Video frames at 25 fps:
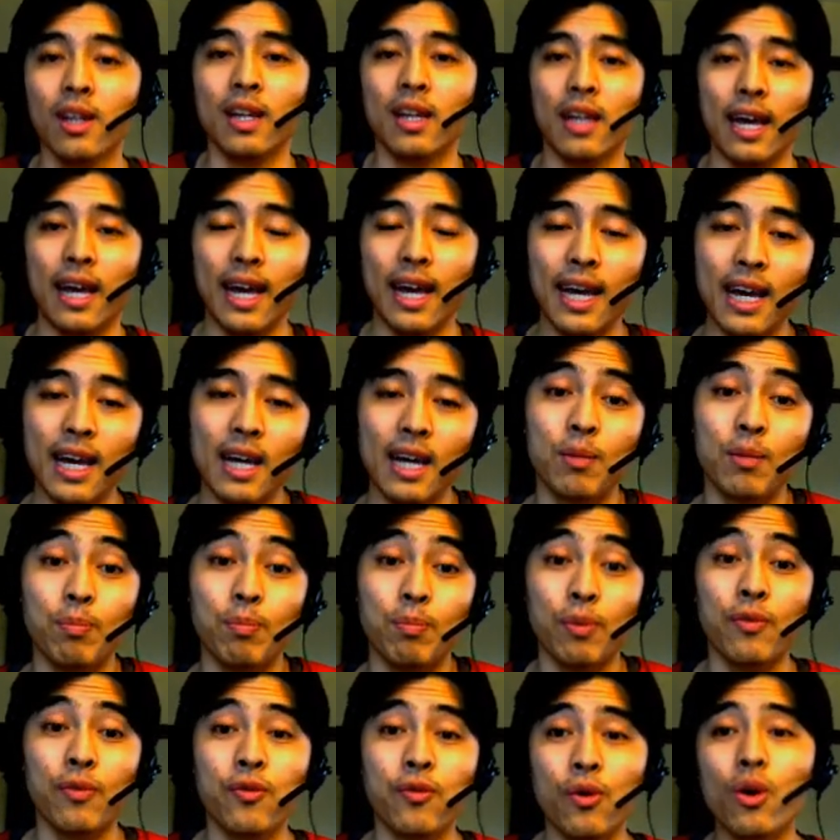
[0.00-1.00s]
And
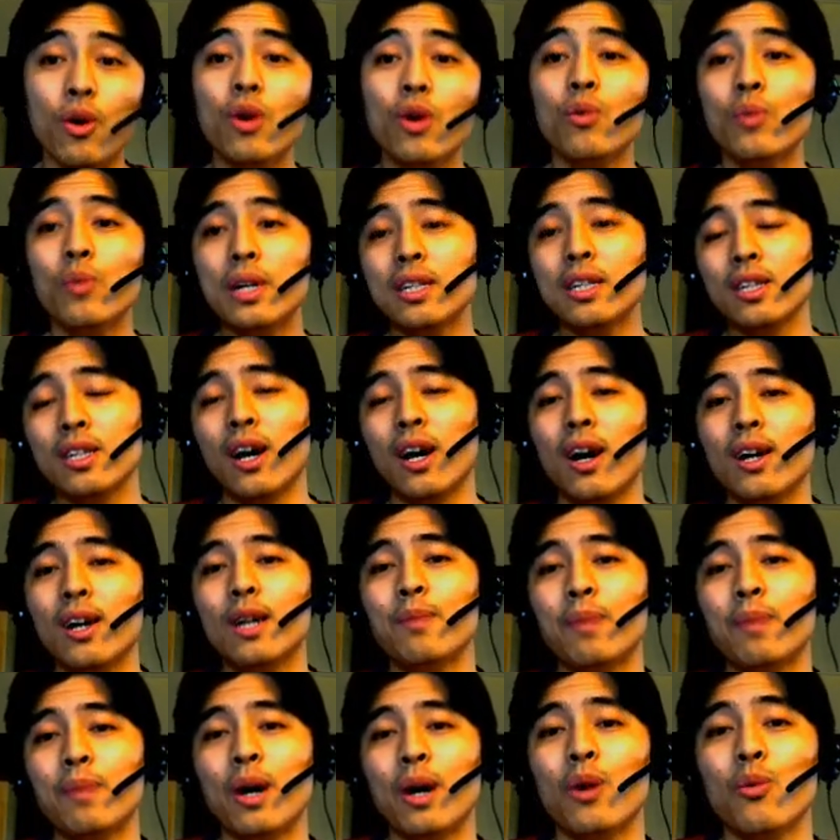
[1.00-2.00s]
before we talk
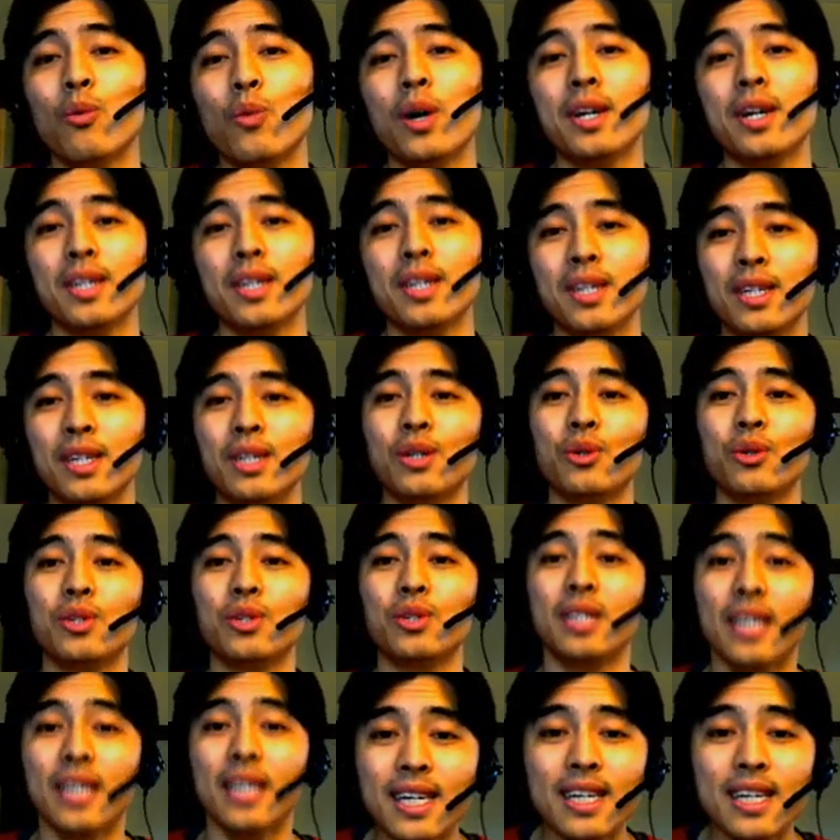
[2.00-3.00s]
about what
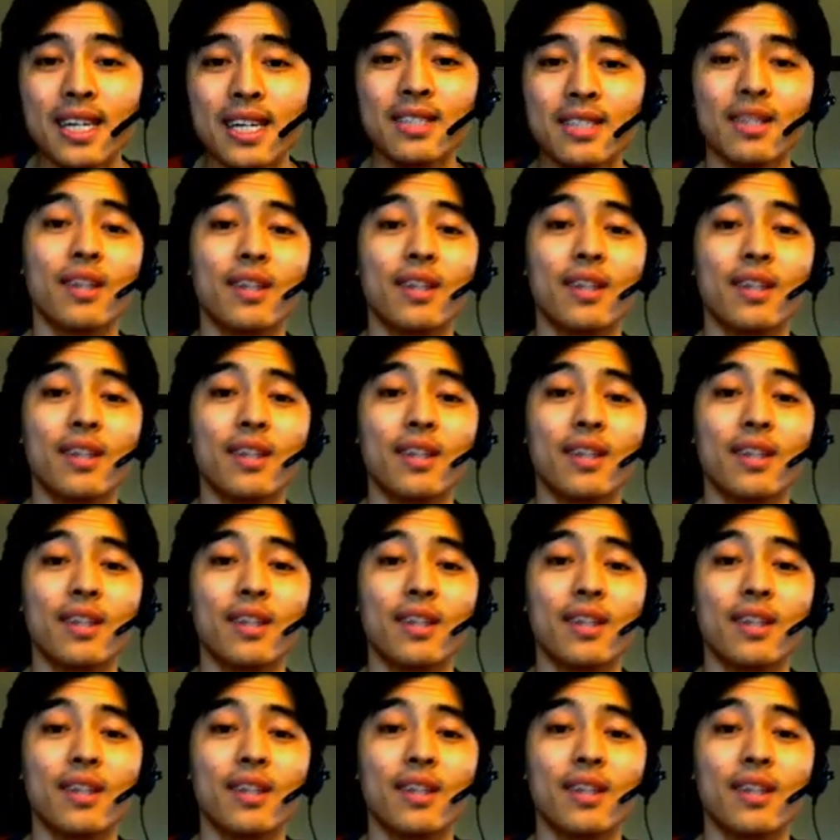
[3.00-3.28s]
EOS is,